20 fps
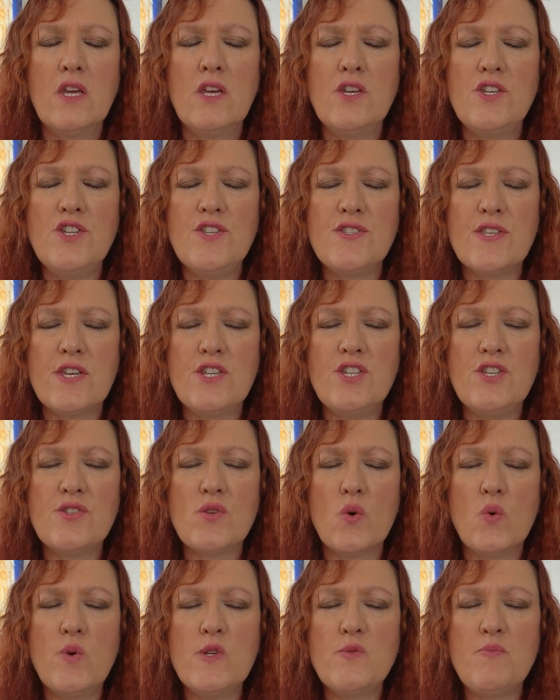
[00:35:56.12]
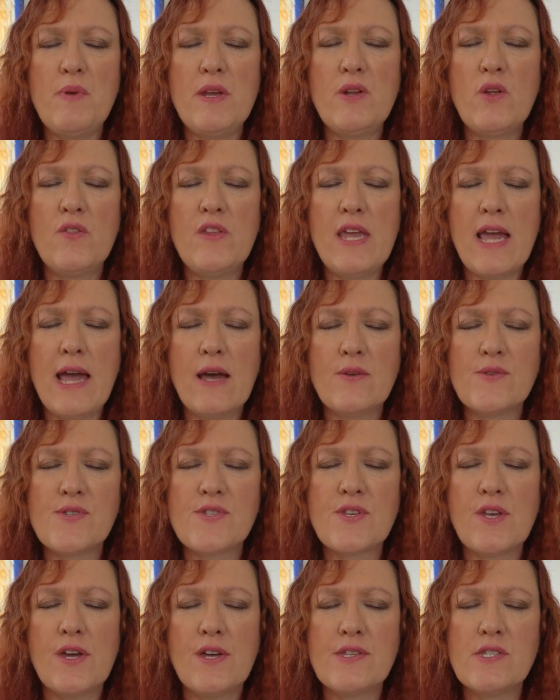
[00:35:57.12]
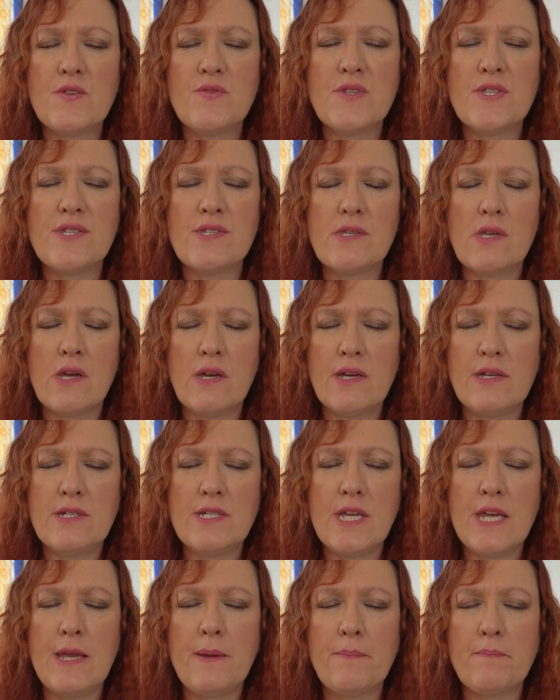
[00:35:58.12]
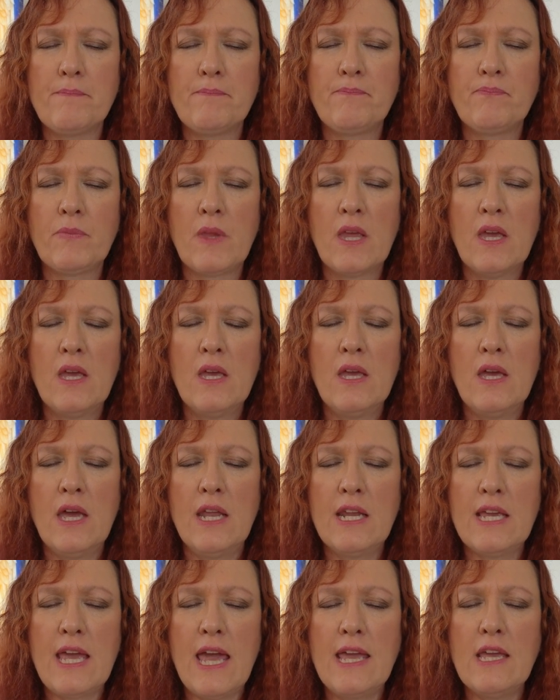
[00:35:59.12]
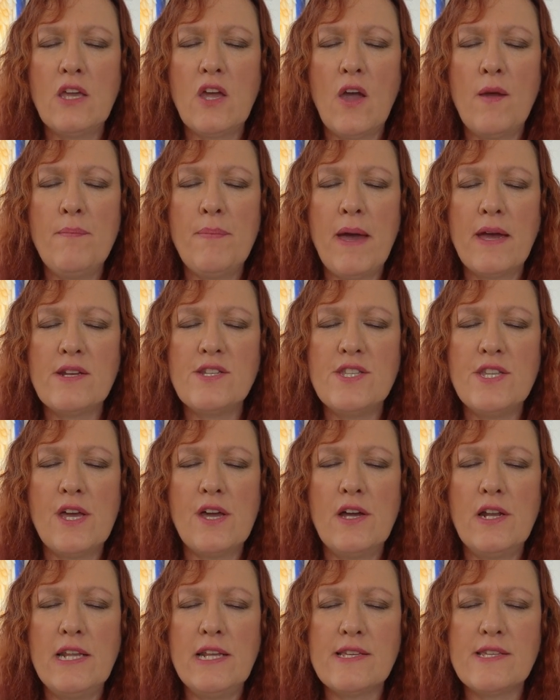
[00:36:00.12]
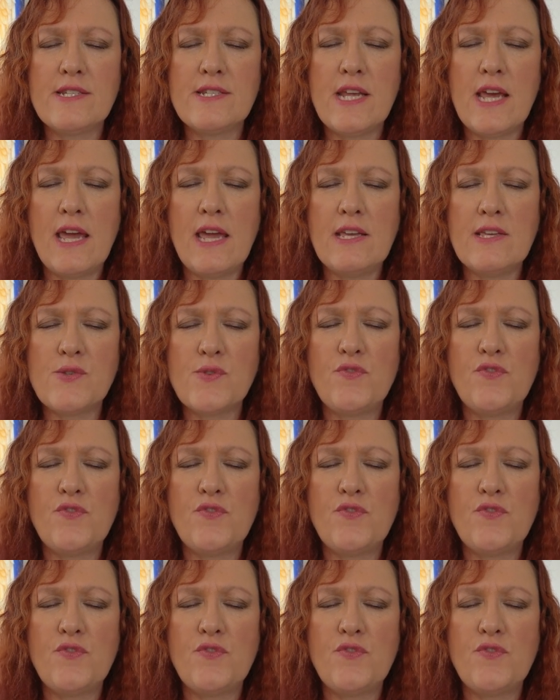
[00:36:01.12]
She says she's always been on the outskirts of society. And again, going back to the earliest days,